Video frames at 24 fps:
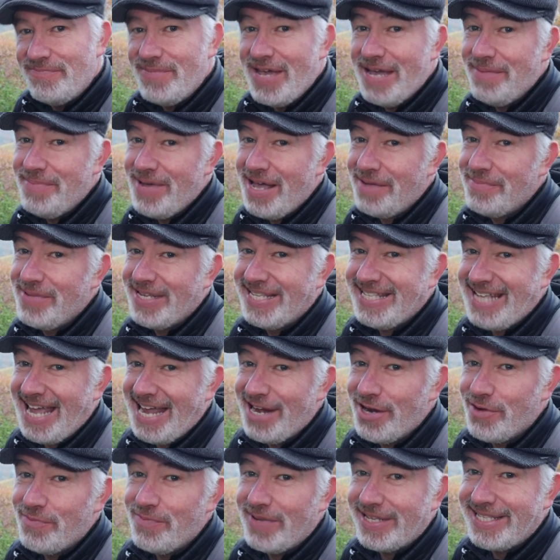Maybe I'll be
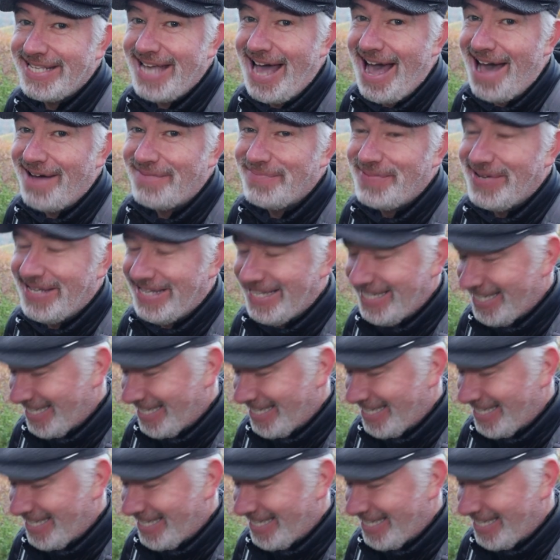setting up my tarp.